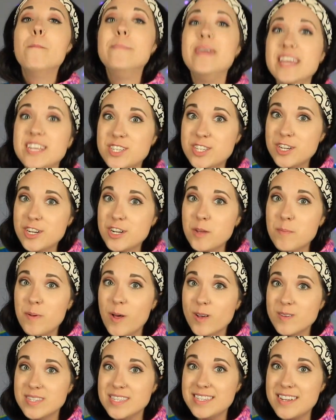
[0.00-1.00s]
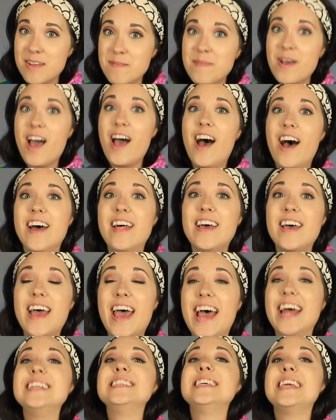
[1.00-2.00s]
Make sure to post them on,
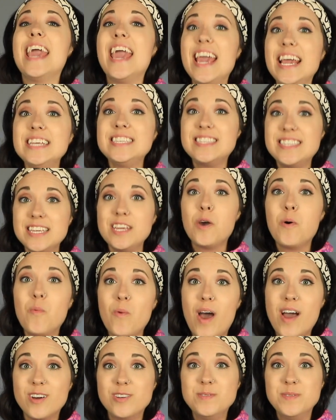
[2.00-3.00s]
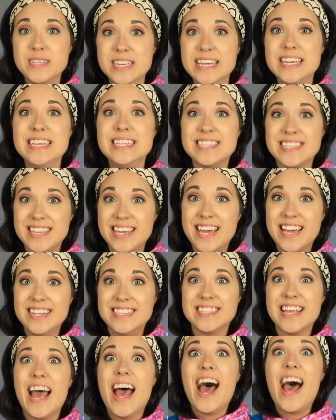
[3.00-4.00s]
at KC Oahu Kings
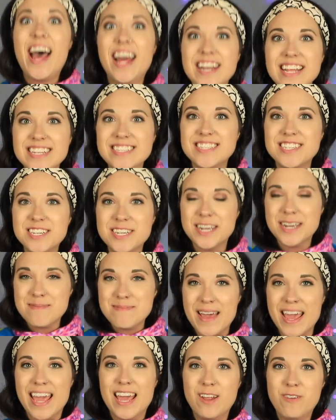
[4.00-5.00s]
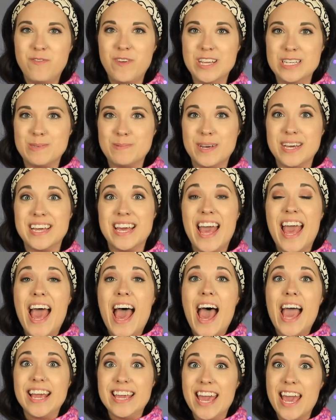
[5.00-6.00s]
Kids on Instagram and Facebook.
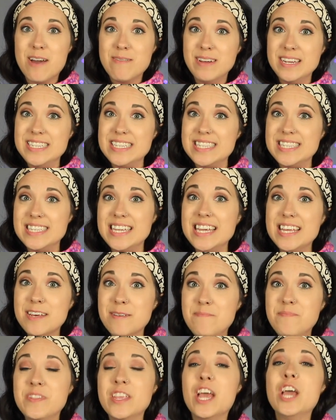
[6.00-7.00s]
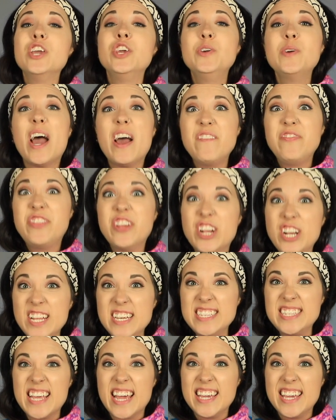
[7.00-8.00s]
I can't wait to see them. You have
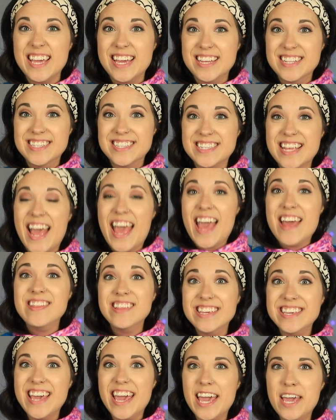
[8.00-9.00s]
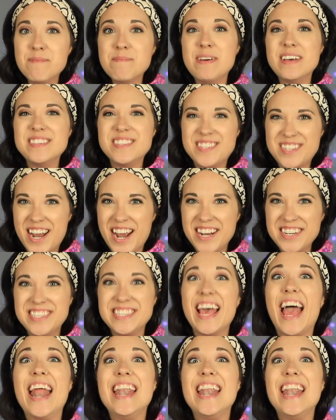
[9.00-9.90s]
30 seconds and the game starts